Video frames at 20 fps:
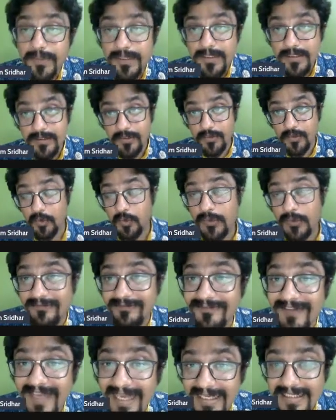us to do with
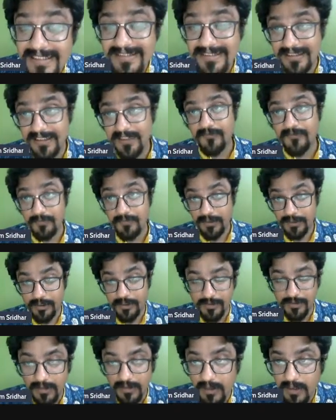facts and
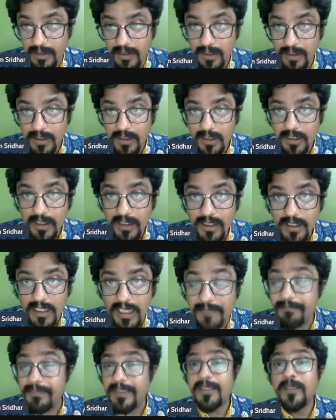information?
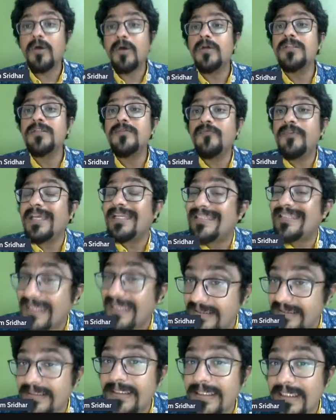And because we are
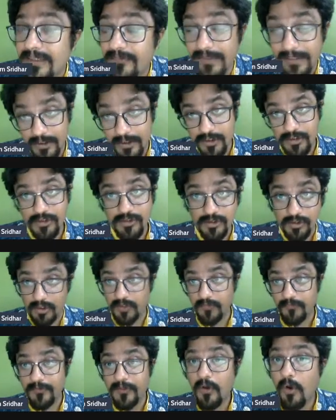technically very strong,
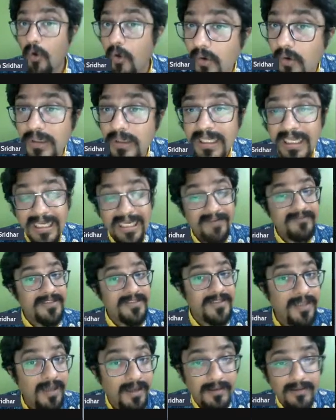we all
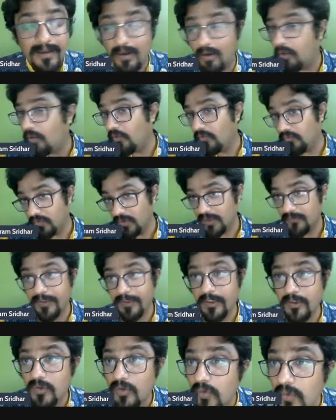have done our homework. We
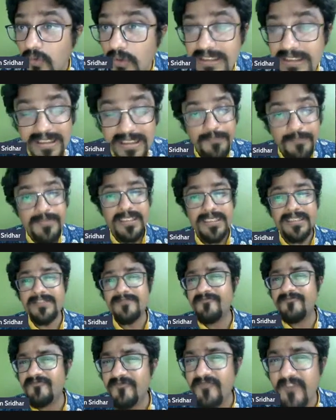know our subjects
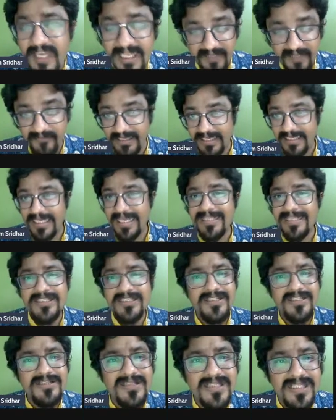very well,
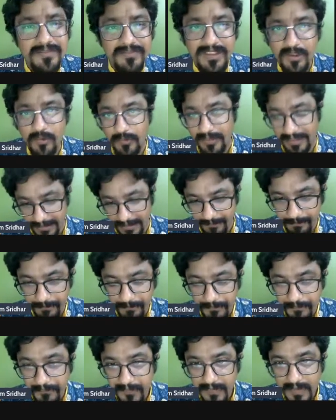extremely well.
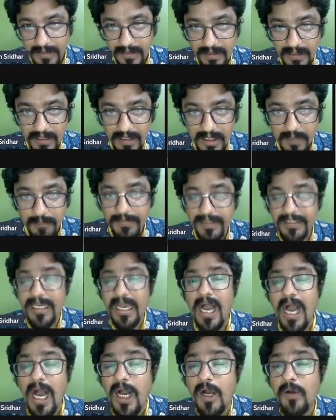But
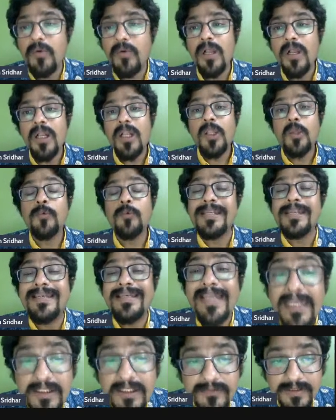how we
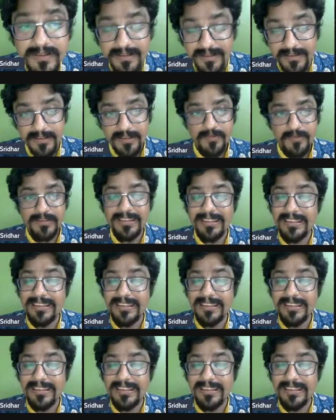deliver it to the